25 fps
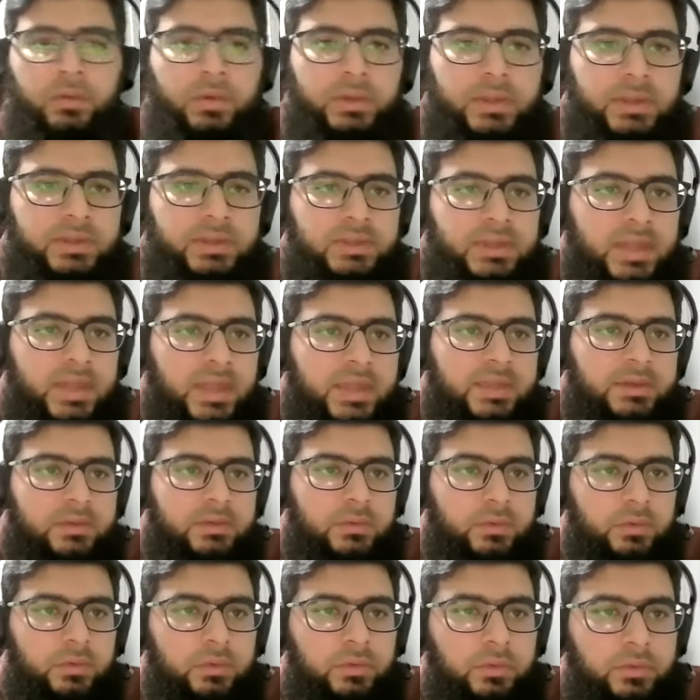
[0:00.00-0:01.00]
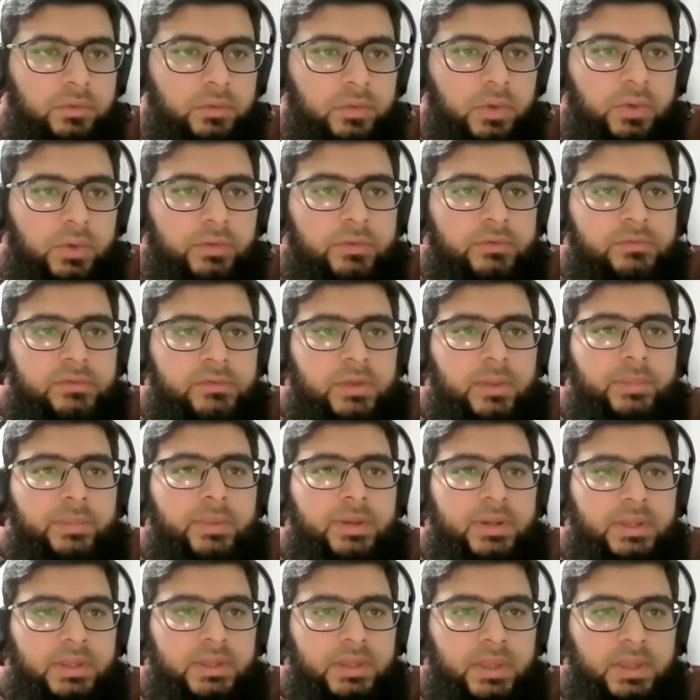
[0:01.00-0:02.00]
Okay, thank you, Dr.
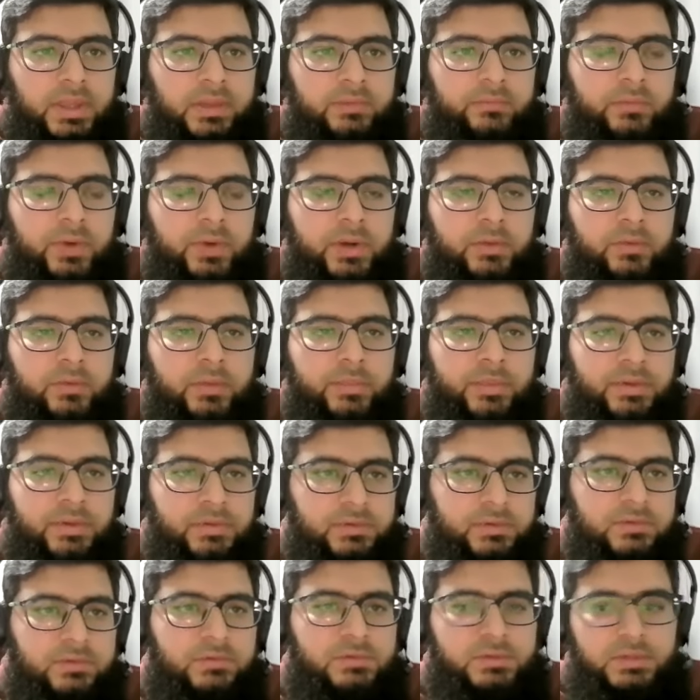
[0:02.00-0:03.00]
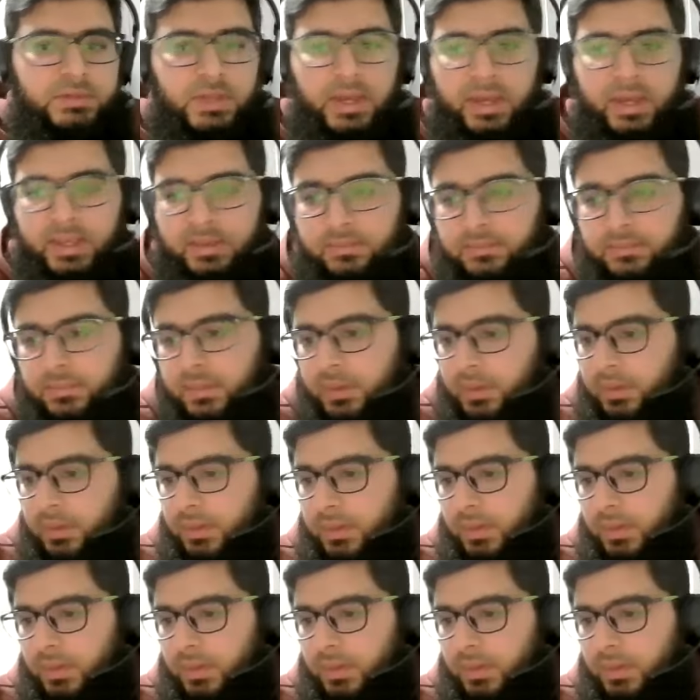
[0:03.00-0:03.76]
Sabir, again for your precious time.